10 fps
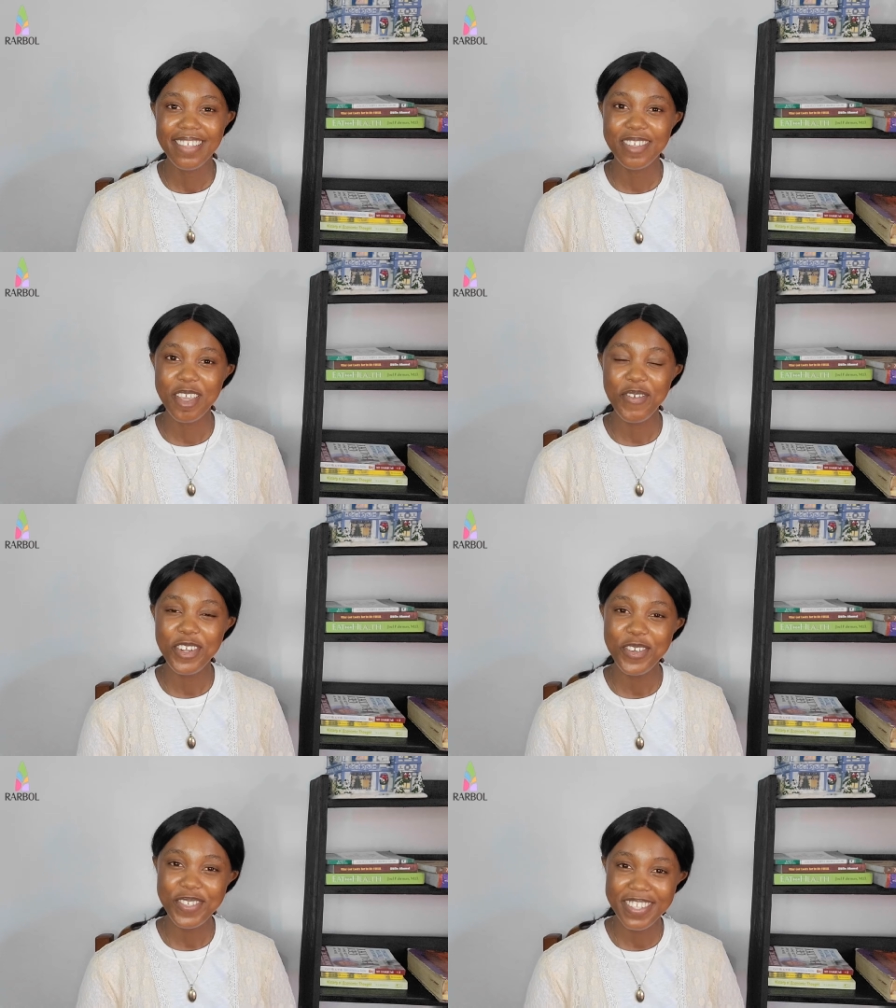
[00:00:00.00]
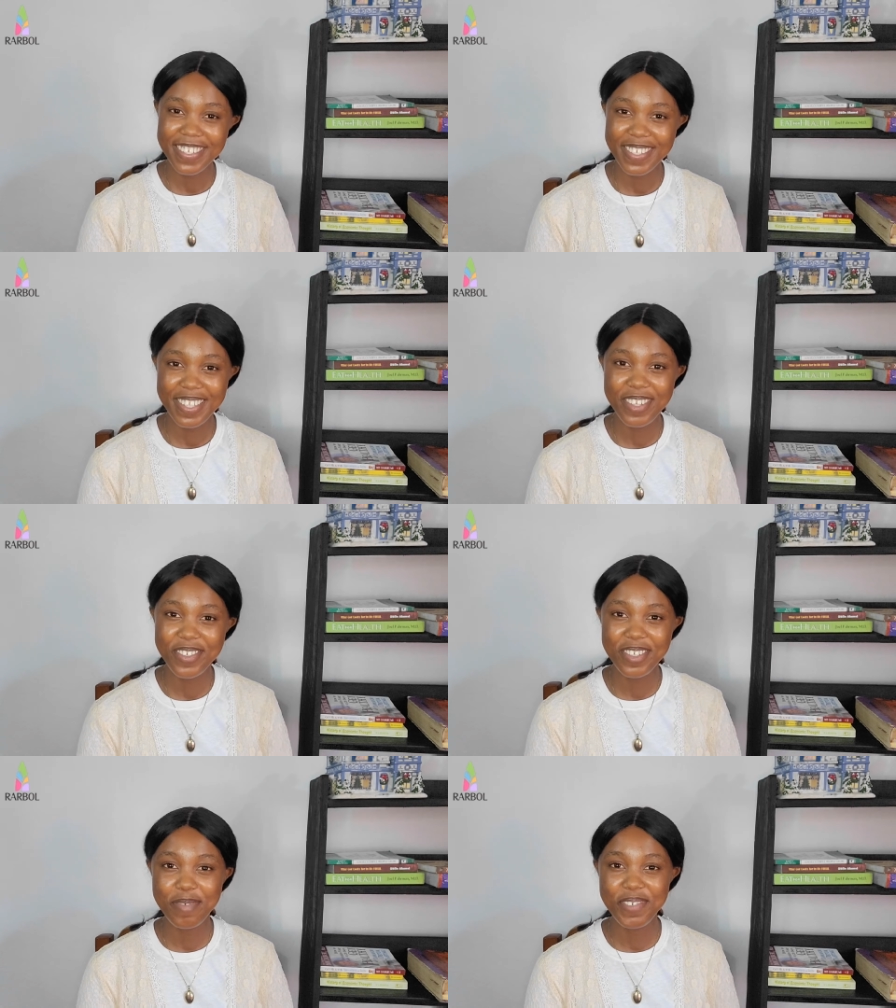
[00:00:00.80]
So if you're new to this
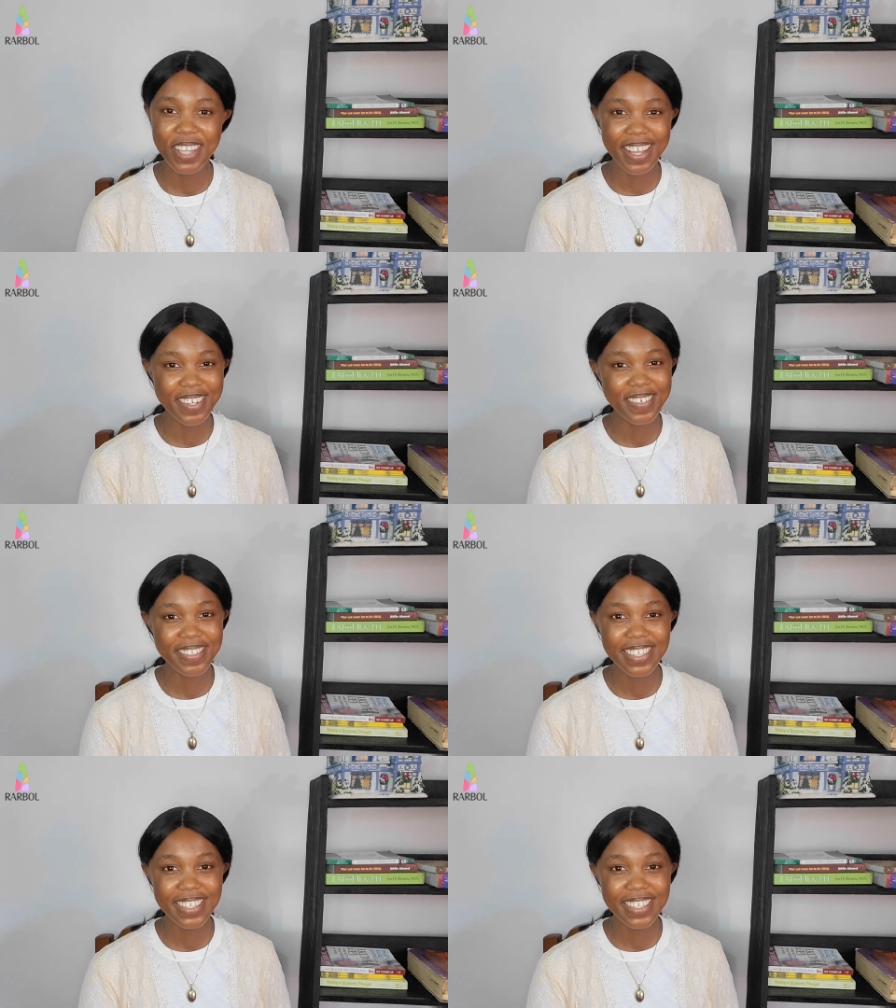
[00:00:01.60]
YouTube channel,